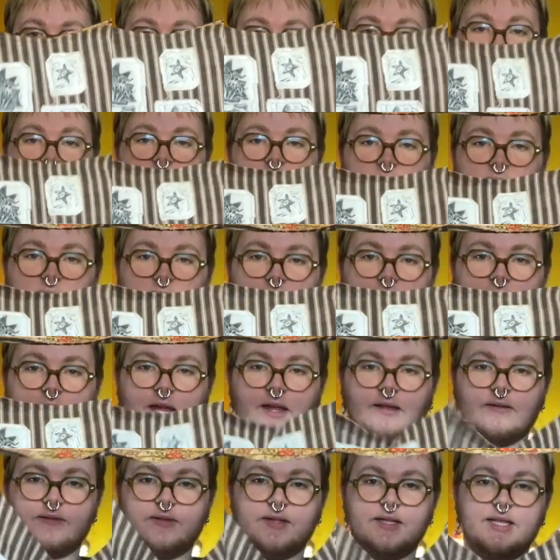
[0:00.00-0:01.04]
It's this
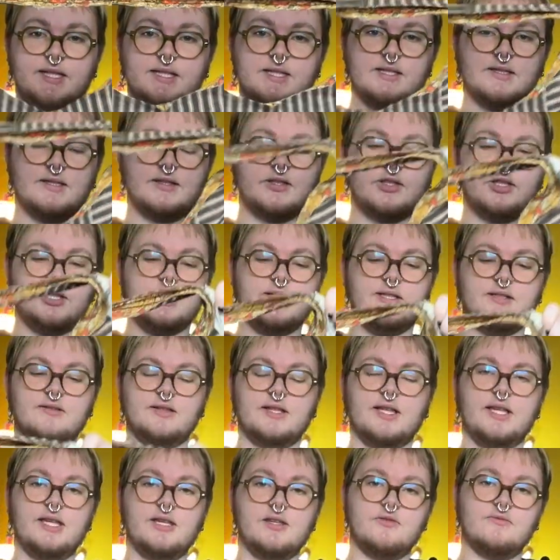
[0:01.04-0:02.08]
guy.
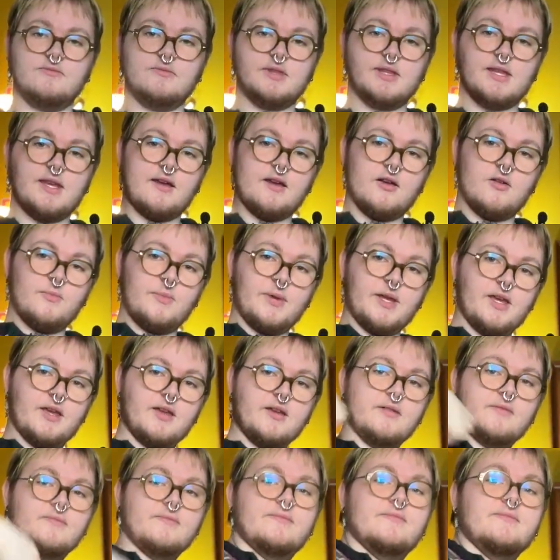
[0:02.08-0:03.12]
They're
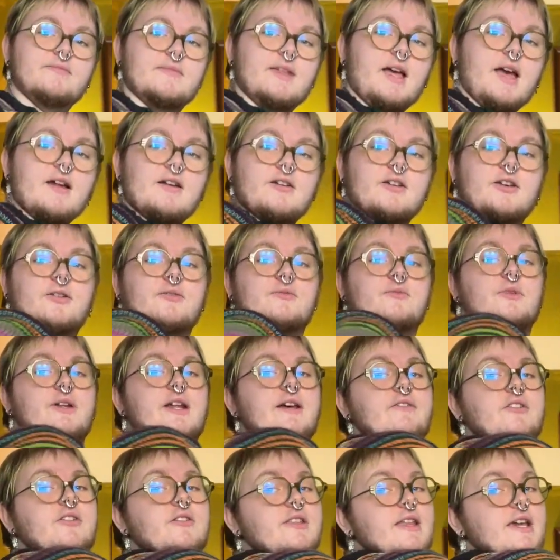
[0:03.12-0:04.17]
big. I don't know.
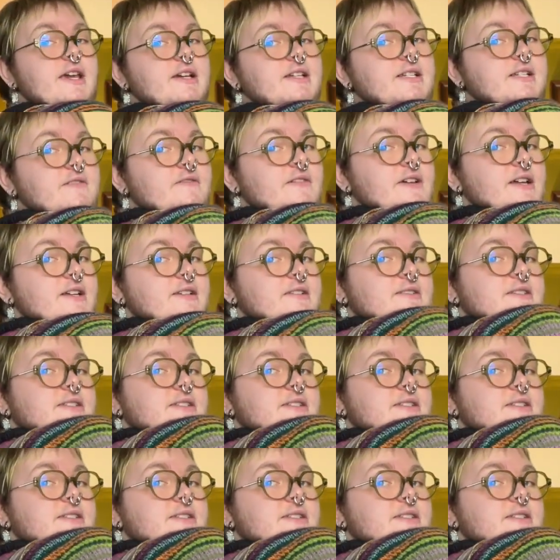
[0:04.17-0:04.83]
Whatever they identify as,